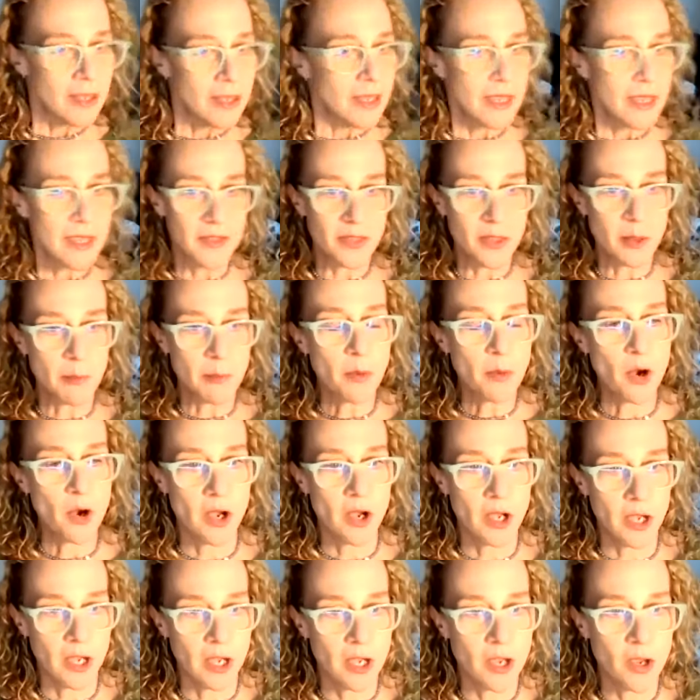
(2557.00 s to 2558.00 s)
in the
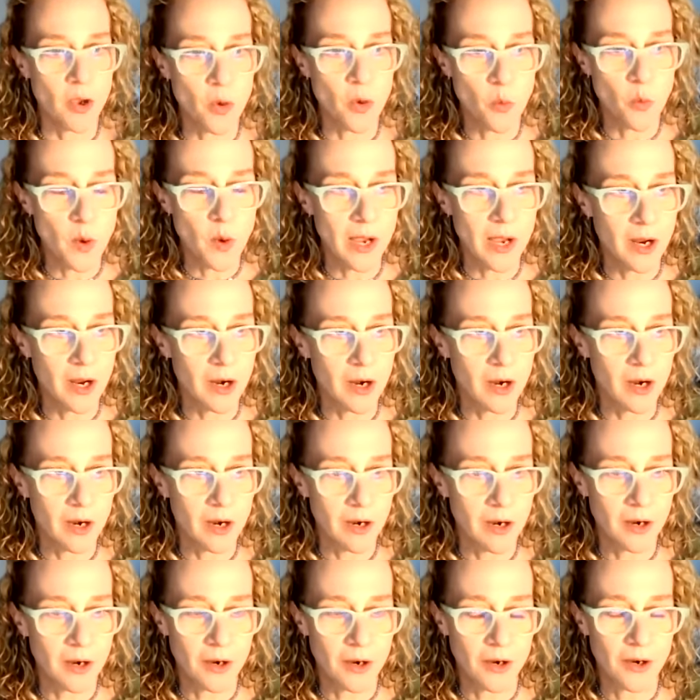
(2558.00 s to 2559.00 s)
book
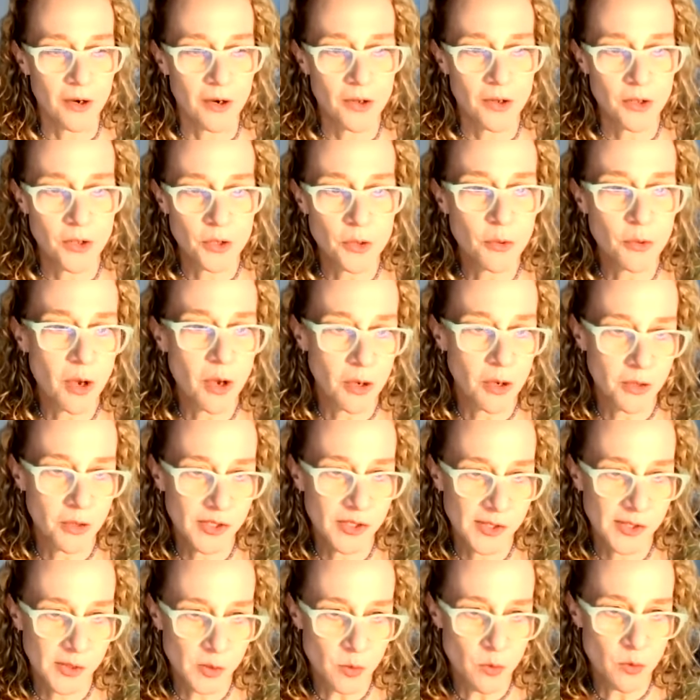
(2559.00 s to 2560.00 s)
where you go to
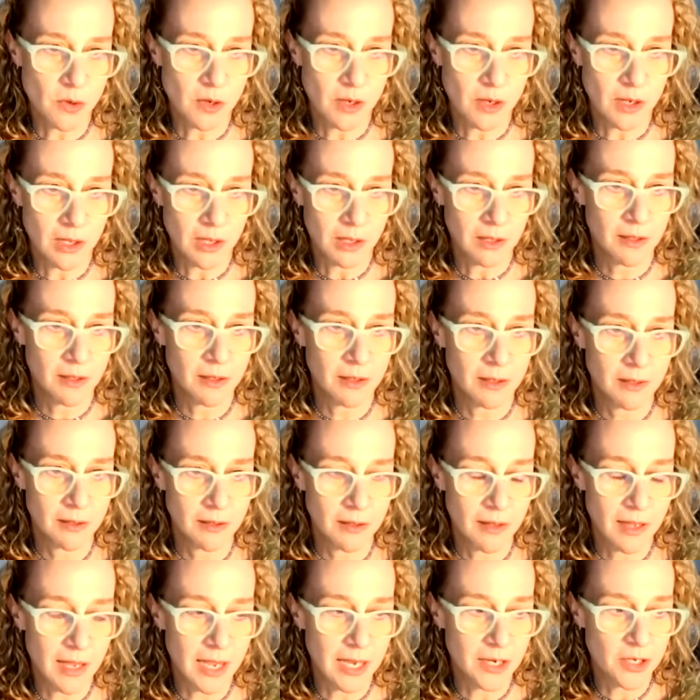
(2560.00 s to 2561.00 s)
school
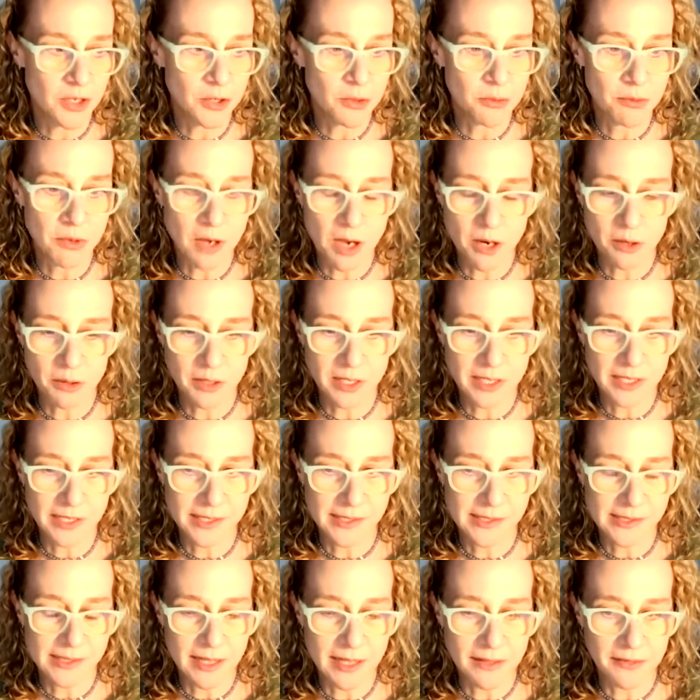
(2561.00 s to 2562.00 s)
and you
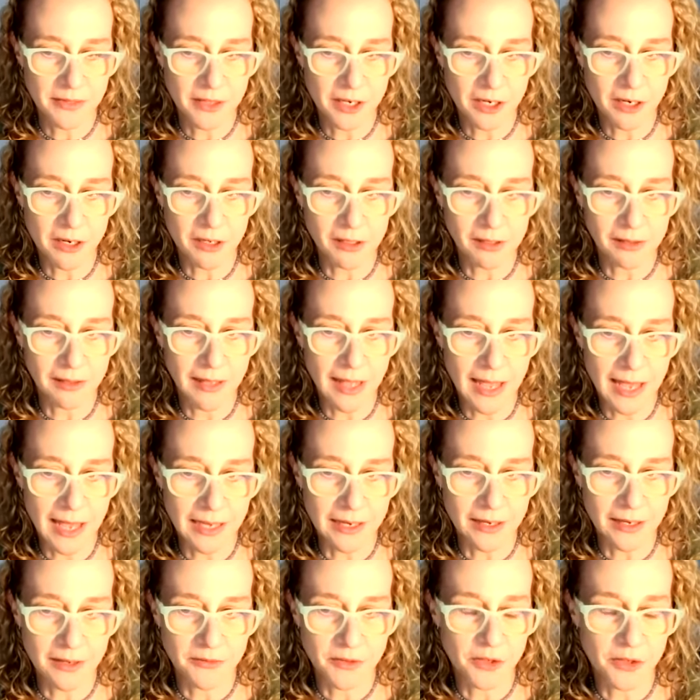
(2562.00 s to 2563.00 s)
notice that there are a lot
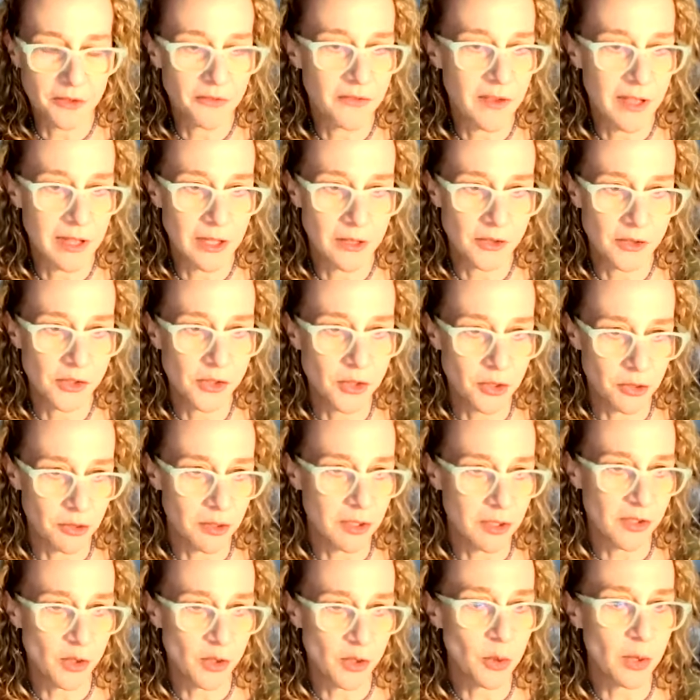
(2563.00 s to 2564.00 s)
of your fellow
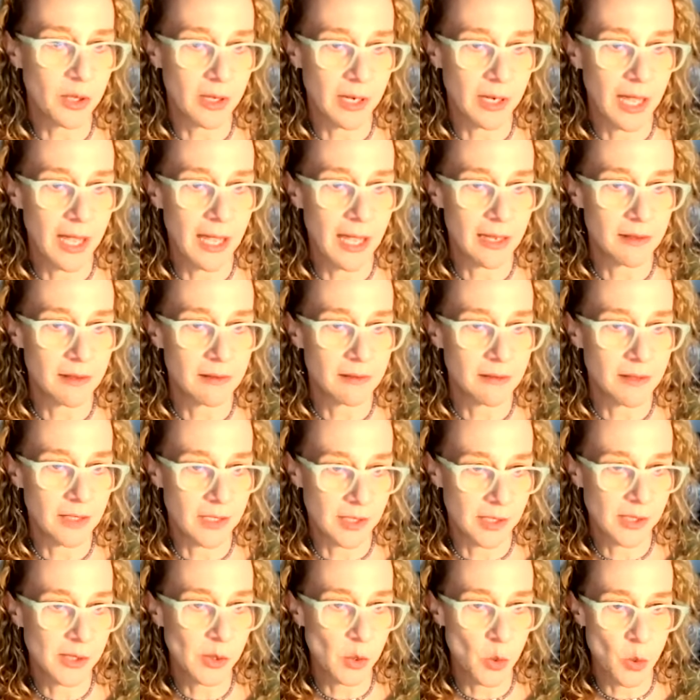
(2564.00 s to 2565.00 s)
students who are not in
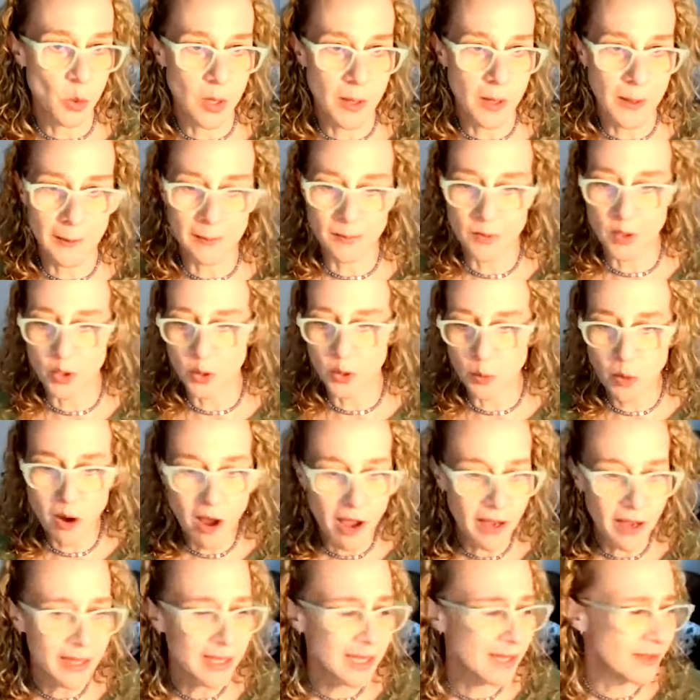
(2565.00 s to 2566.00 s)
school. you're
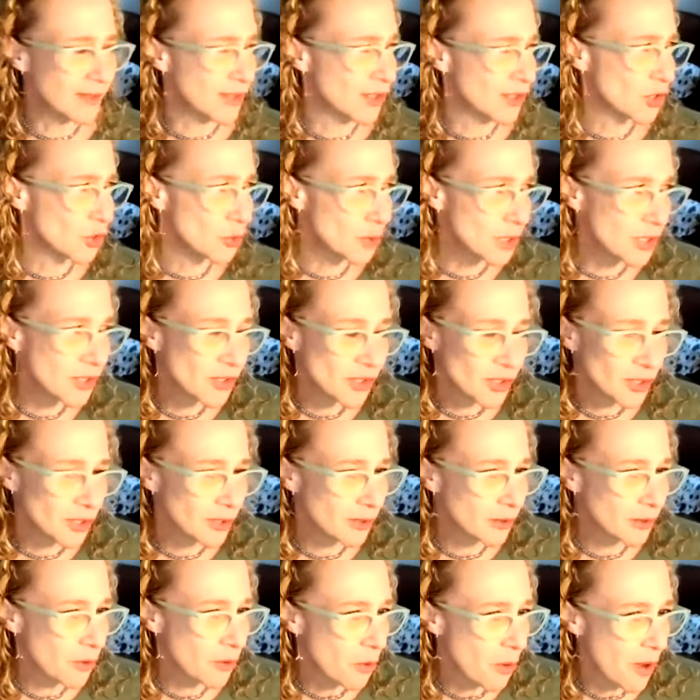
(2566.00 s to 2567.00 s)
walking, the streets
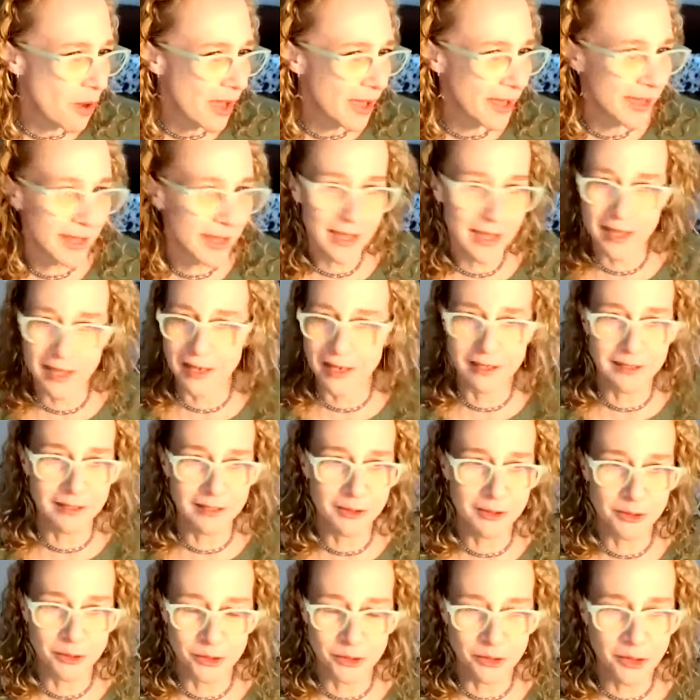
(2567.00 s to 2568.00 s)
are quiet,
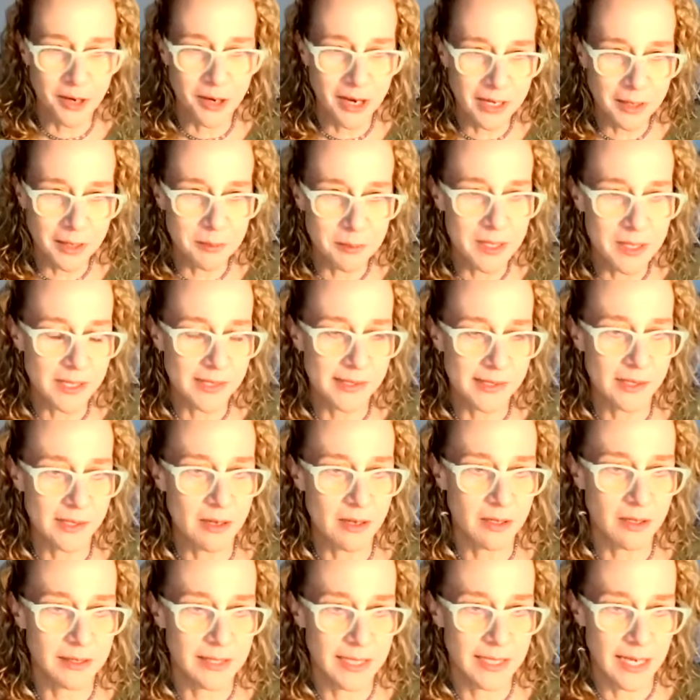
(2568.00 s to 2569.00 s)
you're trying to piece it
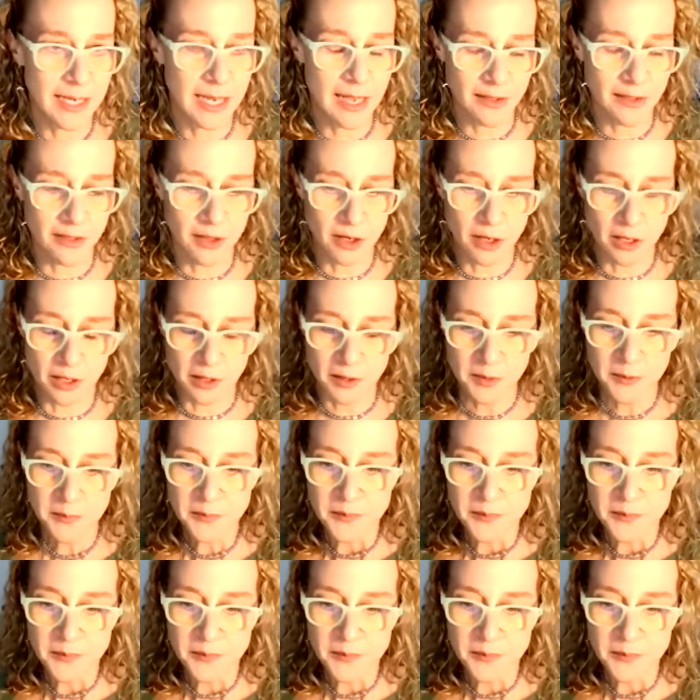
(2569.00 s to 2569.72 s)
all together